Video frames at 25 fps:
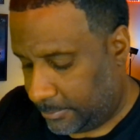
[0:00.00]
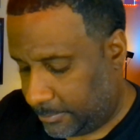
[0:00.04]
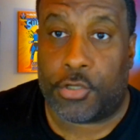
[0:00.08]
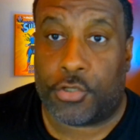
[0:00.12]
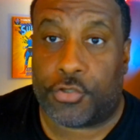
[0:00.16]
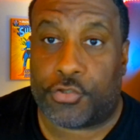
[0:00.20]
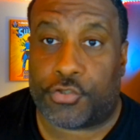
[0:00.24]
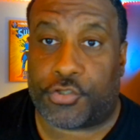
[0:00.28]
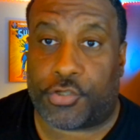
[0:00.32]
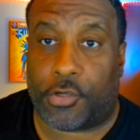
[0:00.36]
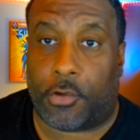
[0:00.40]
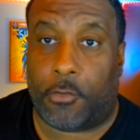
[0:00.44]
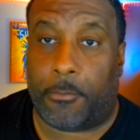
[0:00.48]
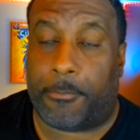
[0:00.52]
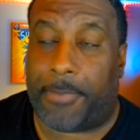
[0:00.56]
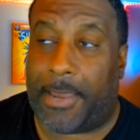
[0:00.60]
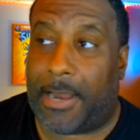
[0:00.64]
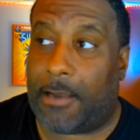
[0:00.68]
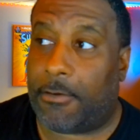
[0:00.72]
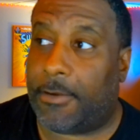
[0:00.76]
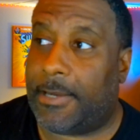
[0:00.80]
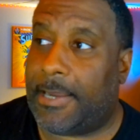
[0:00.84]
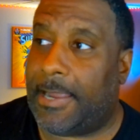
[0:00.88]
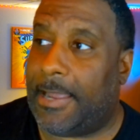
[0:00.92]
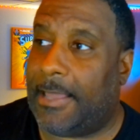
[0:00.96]
So
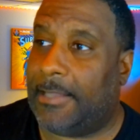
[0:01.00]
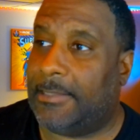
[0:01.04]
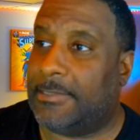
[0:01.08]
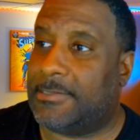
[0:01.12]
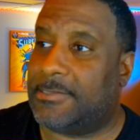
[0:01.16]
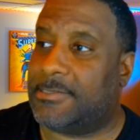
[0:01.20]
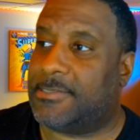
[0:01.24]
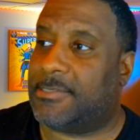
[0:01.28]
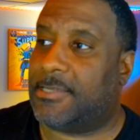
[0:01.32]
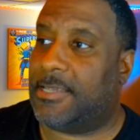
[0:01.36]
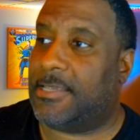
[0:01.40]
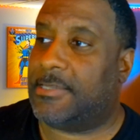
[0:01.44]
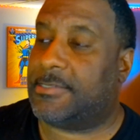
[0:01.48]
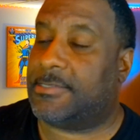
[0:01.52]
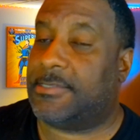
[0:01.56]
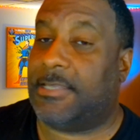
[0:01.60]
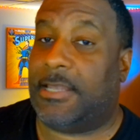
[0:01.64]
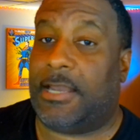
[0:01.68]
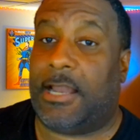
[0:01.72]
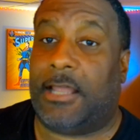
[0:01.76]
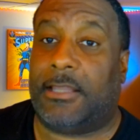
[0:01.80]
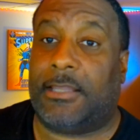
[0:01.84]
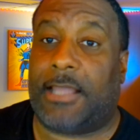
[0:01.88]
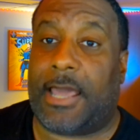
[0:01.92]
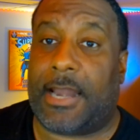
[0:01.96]
Barry Allen says
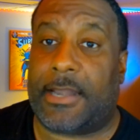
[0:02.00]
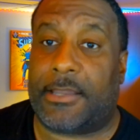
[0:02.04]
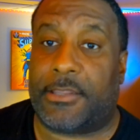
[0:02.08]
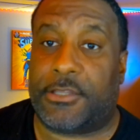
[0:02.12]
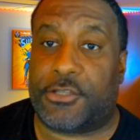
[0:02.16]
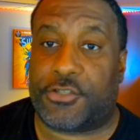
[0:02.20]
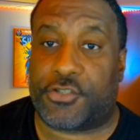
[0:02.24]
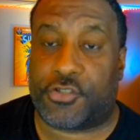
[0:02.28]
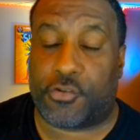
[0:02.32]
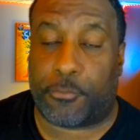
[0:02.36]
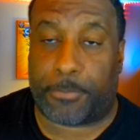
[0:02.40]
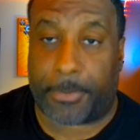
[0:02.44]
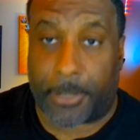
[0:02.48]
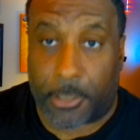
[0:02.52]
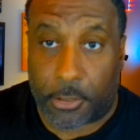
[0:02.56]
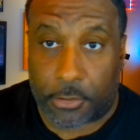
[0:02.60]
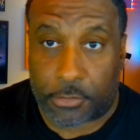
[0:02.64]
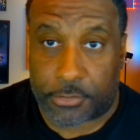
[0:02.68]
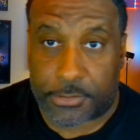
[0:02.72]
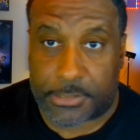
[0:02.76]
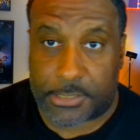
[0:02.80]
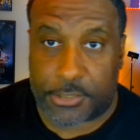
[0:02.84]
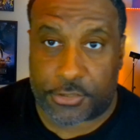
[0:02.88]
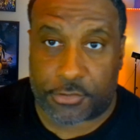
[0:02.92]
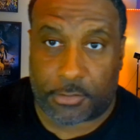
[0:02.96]
that a lot of the
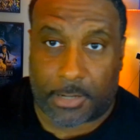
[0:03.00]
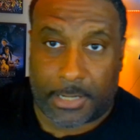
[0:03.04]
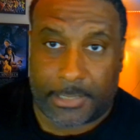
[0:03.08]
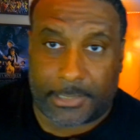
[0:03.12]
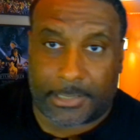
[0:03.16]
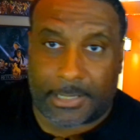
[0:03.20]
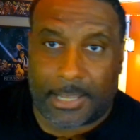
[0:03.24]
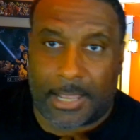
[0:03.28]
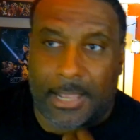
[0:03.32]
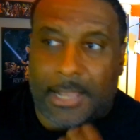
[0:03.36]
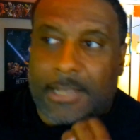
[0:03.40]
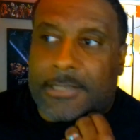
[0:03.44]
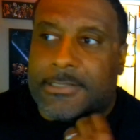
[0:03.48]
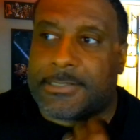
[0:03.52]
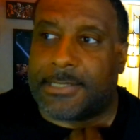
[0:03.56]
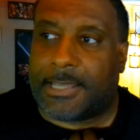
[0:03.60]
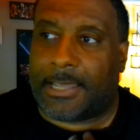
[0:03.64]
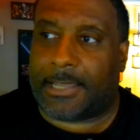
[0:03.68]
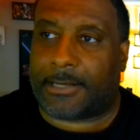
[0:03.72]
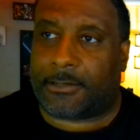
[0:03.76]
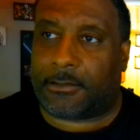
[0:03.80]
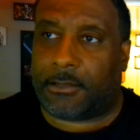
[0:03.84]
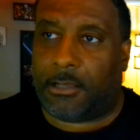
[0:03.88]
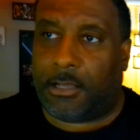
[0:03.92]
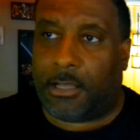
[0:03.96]
superheroes he tried to
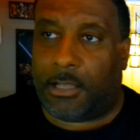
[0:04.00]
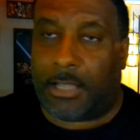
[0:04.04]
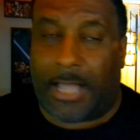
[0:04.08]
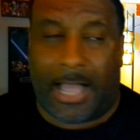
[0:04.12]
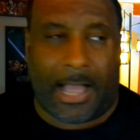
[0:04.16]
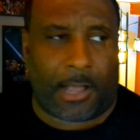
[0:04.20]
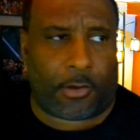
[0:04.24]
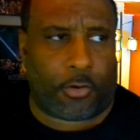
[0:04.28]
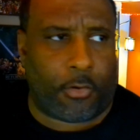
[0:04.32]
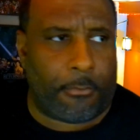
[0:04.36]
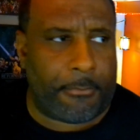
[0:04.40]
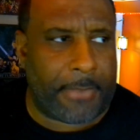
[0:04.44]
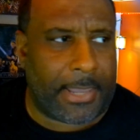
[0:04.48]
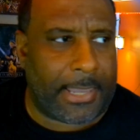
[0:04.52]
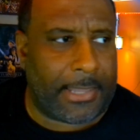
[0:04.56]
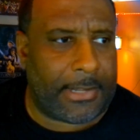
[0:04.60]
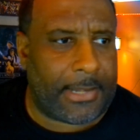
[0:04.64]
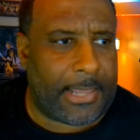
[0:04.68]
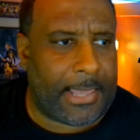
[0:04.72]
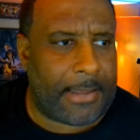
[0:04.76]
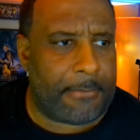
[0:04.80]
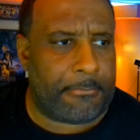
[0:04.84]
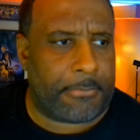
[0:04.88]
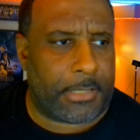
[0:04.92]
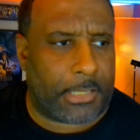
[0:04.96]
contact, Aquaman
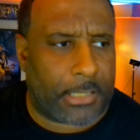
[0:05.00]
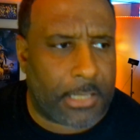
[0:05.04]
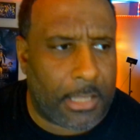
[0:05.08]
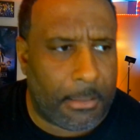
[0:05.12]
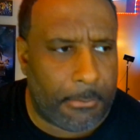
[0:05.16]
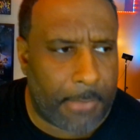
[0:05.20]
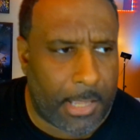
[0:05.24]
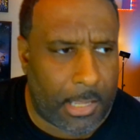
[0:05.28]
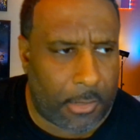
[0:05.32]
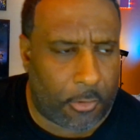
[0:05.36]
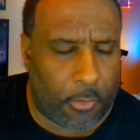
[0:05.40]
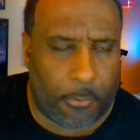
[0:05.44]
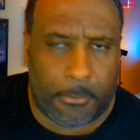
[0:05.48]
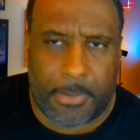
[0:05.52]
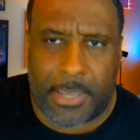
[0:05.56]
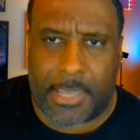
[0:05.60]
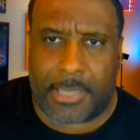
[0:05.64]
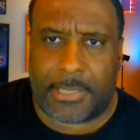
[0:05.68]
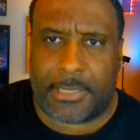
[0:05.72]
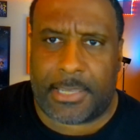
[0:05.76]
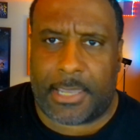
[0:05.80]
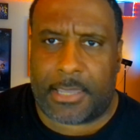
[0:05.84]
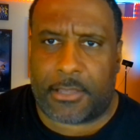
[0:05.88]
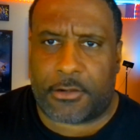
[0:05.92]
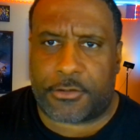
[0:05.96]
hadn't become
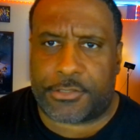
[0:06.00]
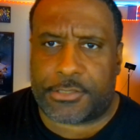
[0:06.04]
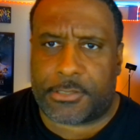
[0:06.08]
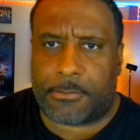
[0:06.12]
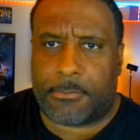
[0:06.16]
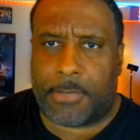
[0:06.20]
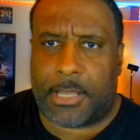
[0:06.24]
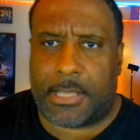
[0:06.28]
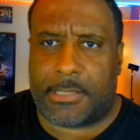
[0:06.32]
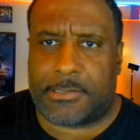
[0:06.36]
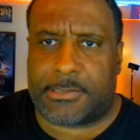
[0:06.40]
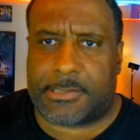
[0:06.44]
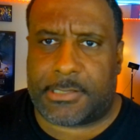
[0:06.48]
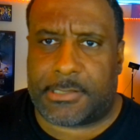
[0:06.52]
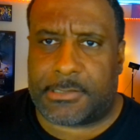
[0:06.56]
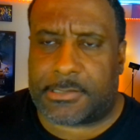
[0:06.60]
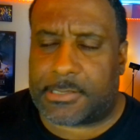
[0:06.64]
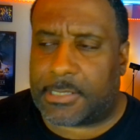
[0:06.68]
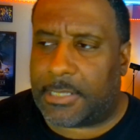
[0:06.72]
Aquaman yet or some nonsense